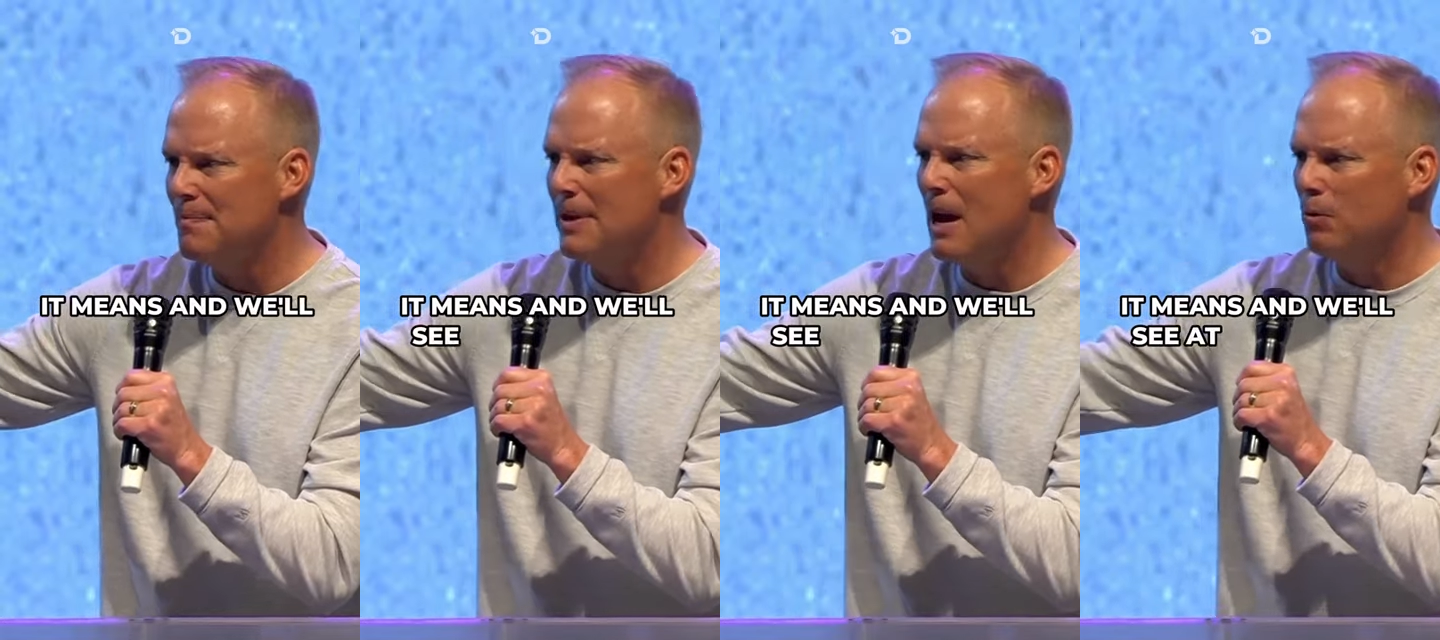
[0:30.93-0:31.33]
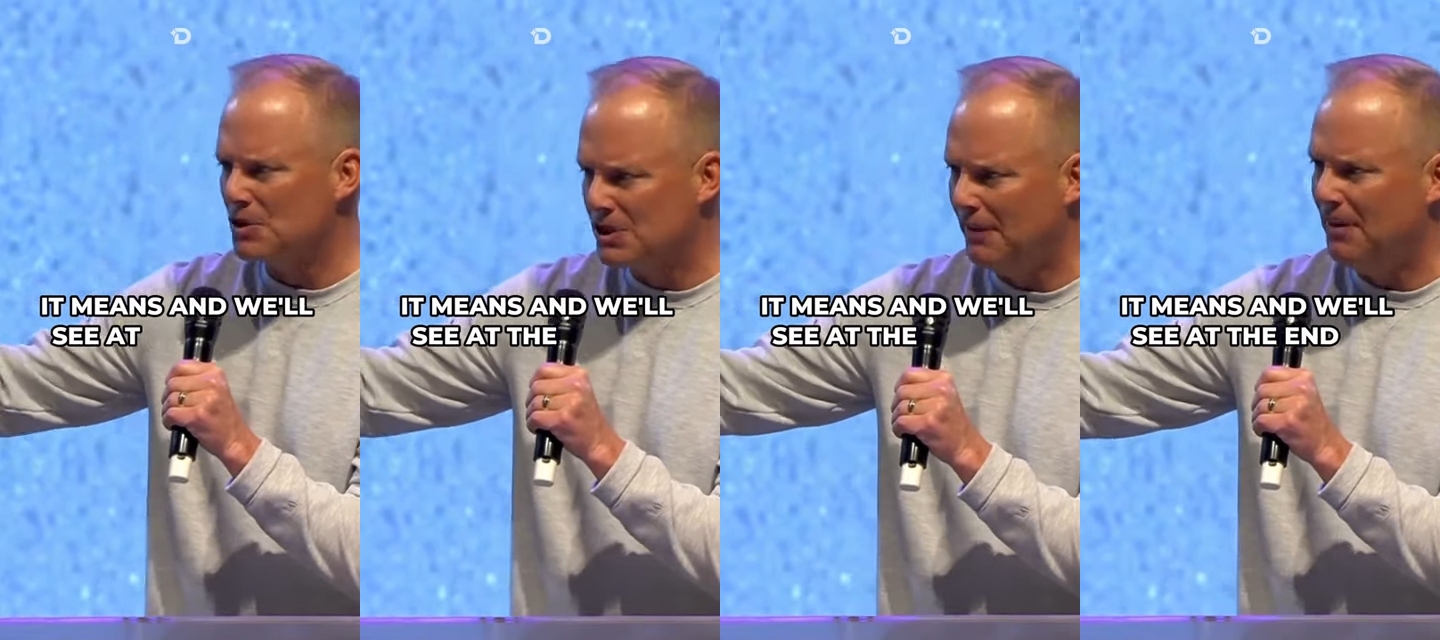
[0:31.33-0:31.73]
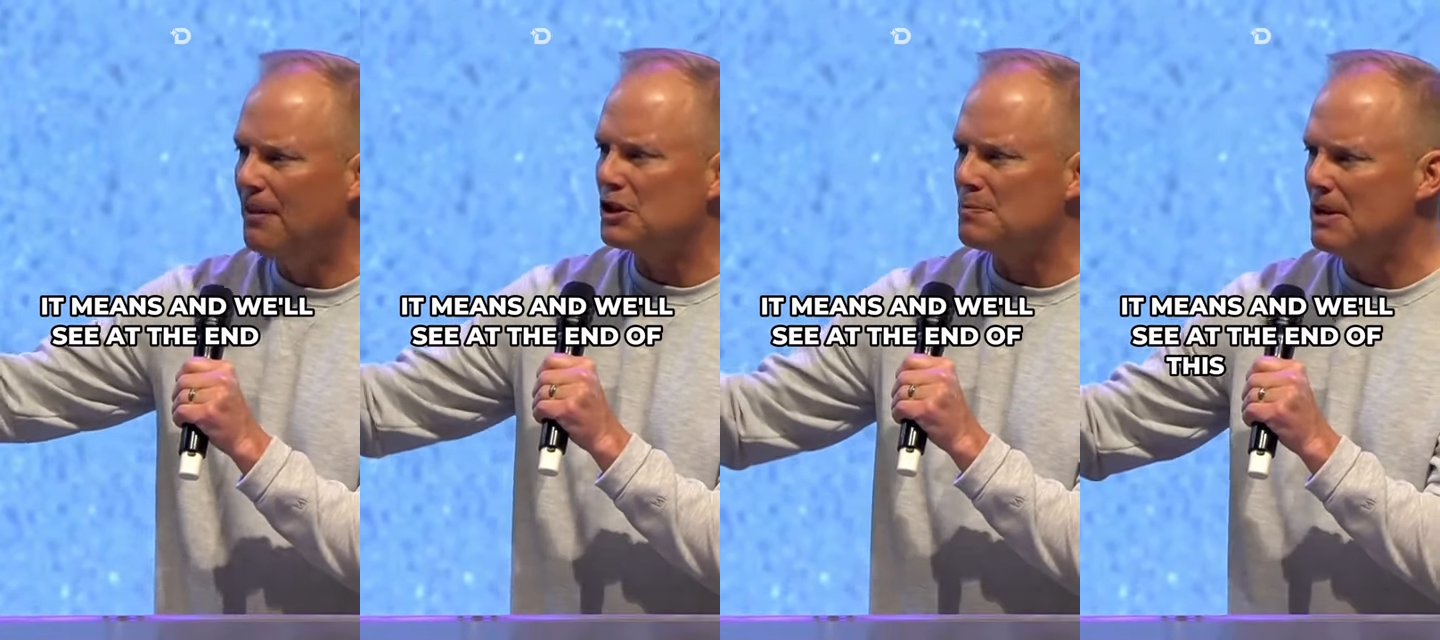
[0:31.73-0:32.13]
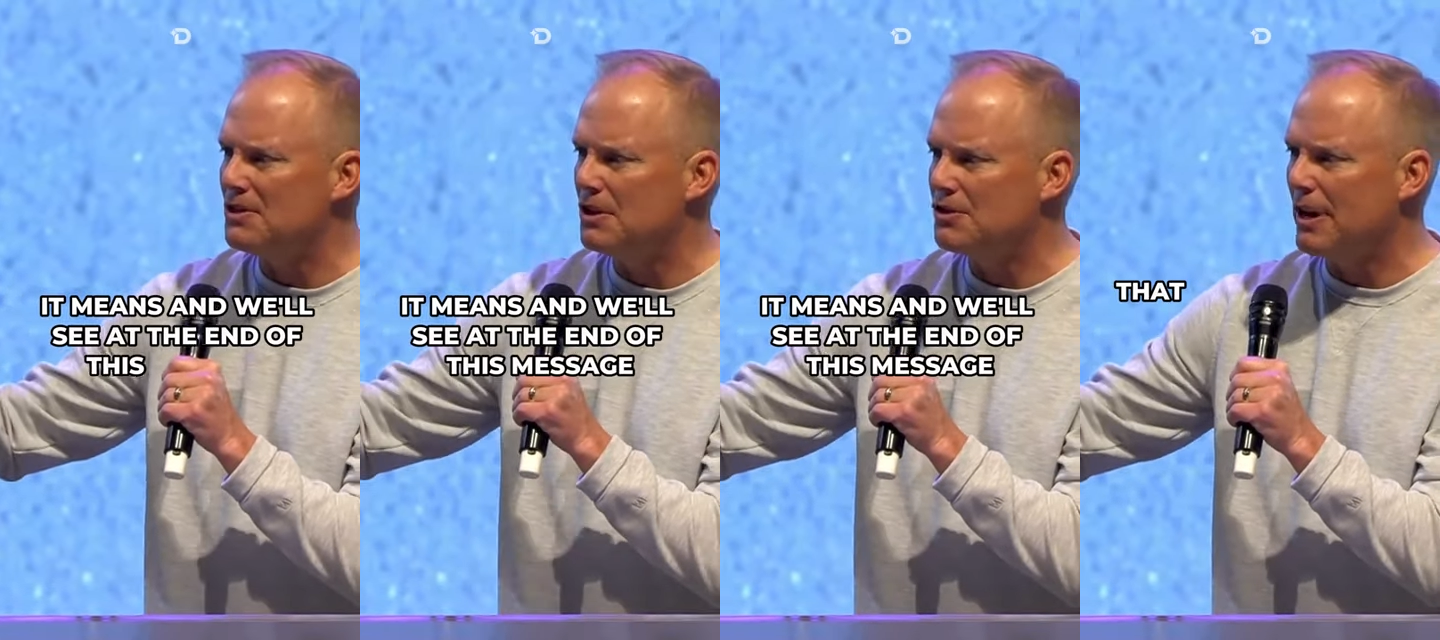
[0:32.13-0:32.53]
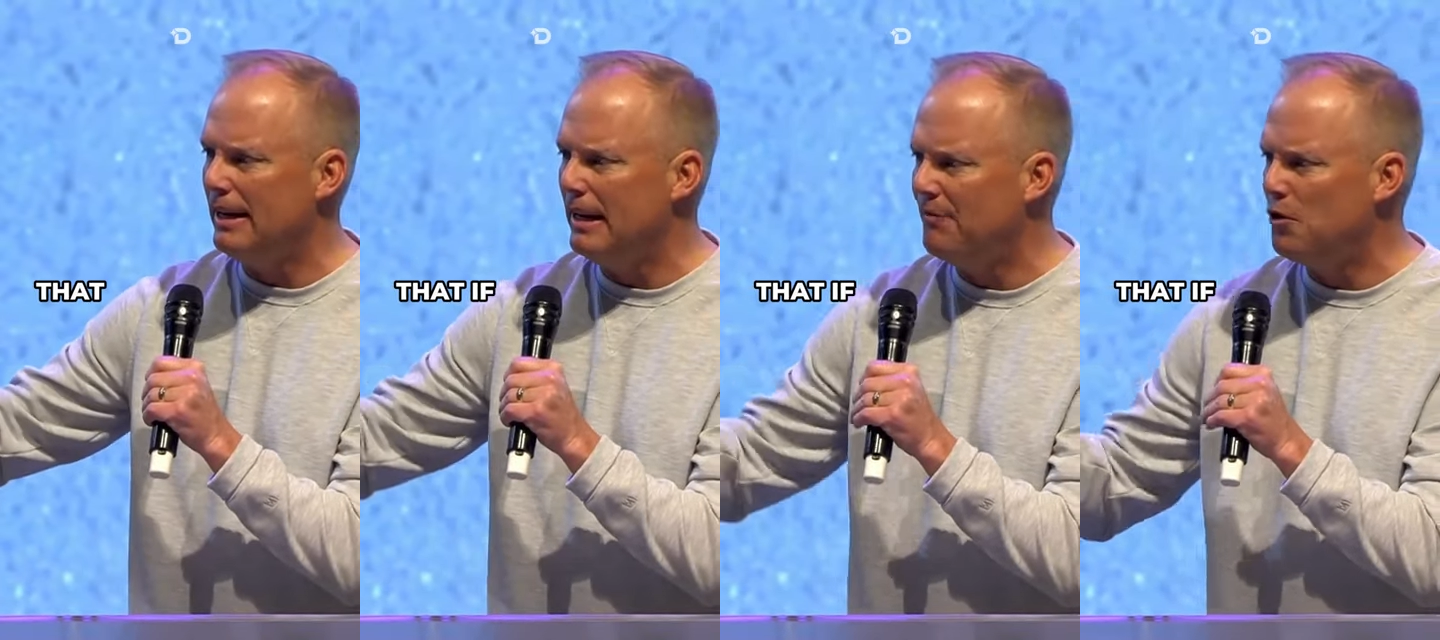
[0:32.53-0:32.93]
and we'll see at the end of this message, that
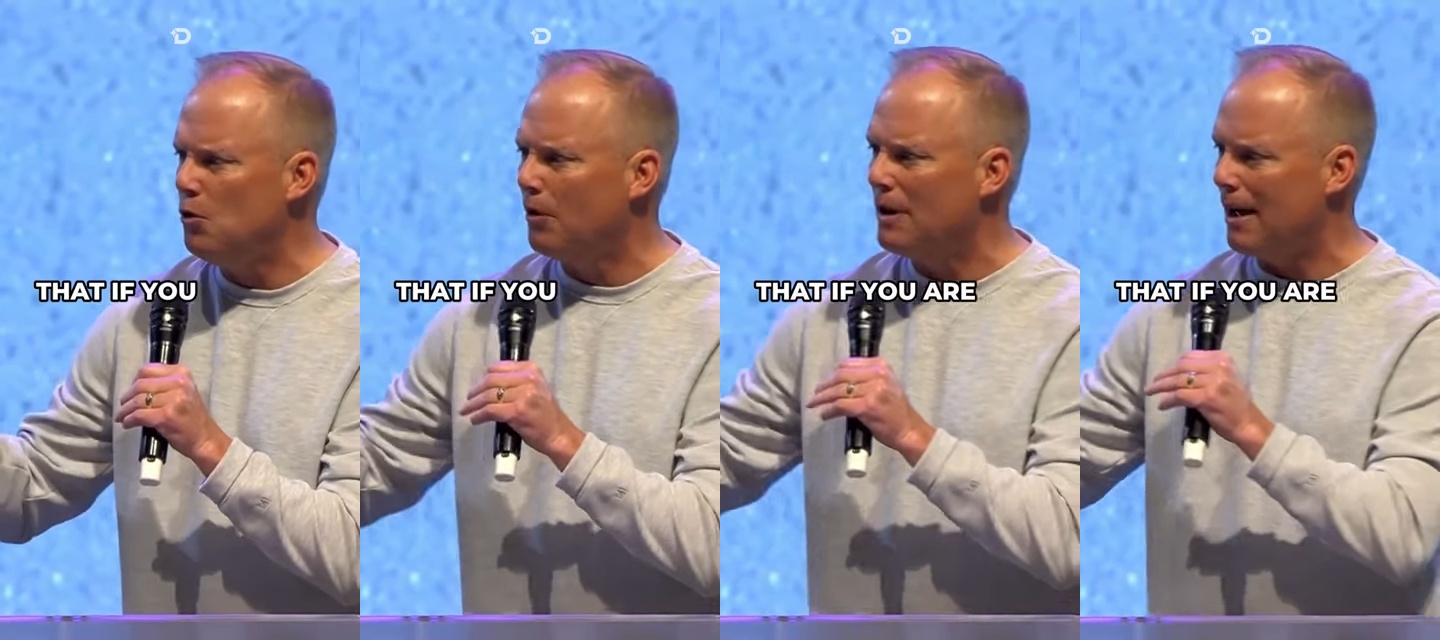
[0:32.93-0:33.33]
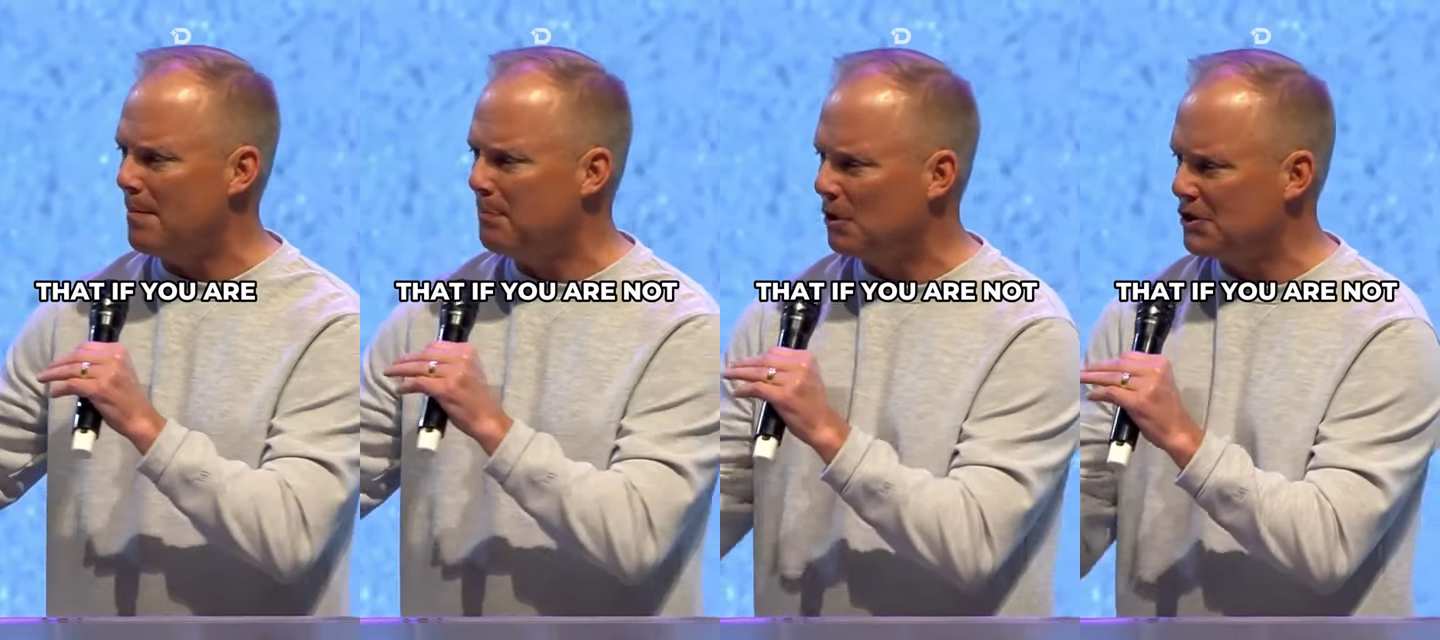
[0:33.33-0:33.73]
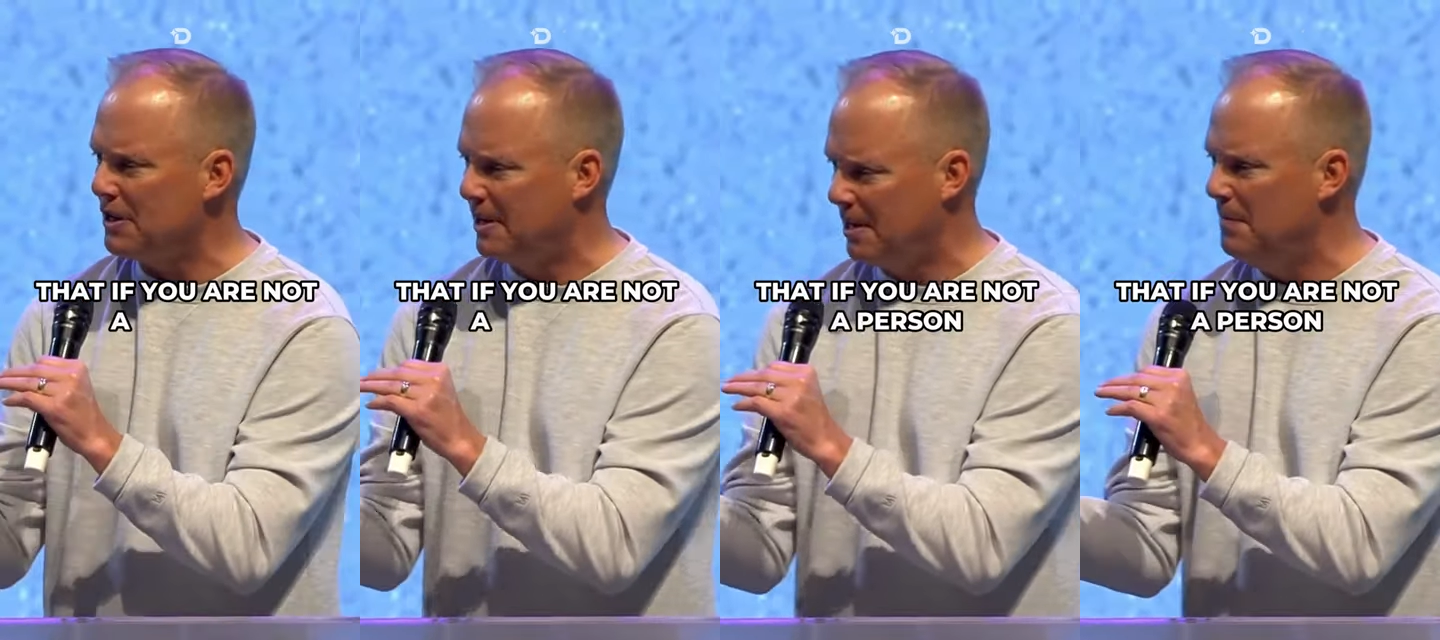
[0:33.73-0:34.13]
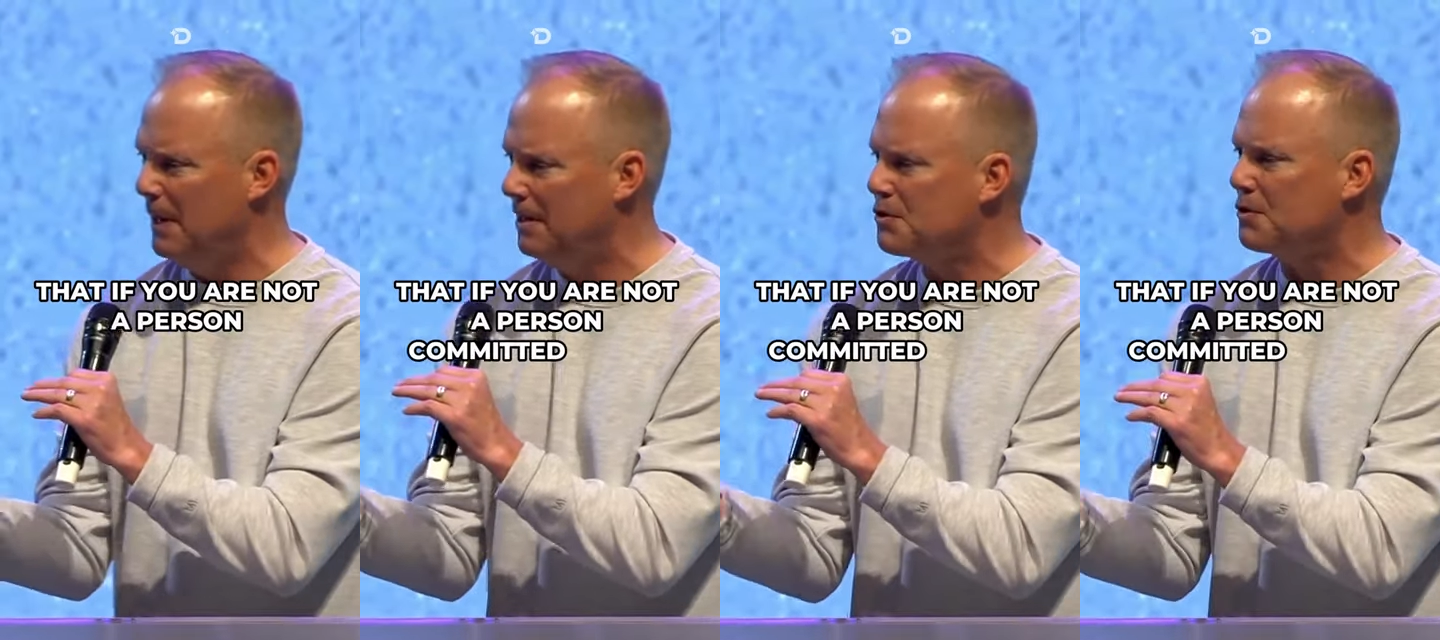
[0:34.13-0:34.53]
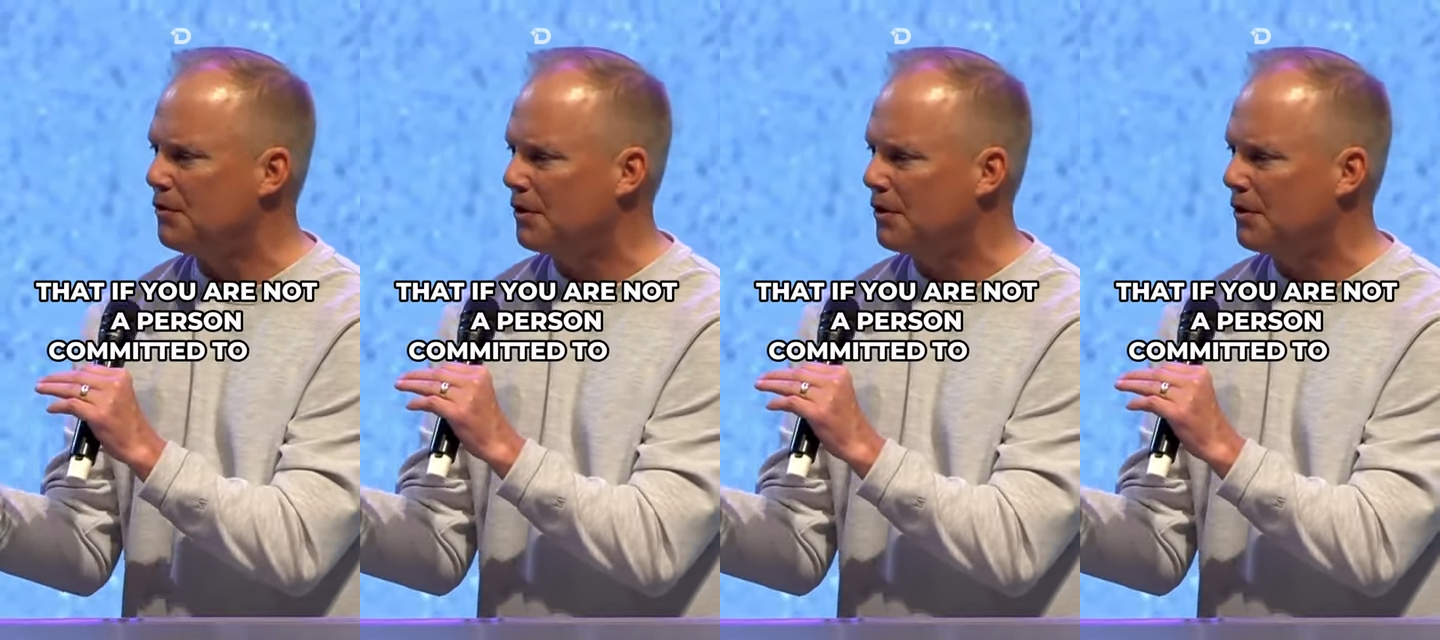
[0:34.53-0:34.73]
if you are not a person committed to the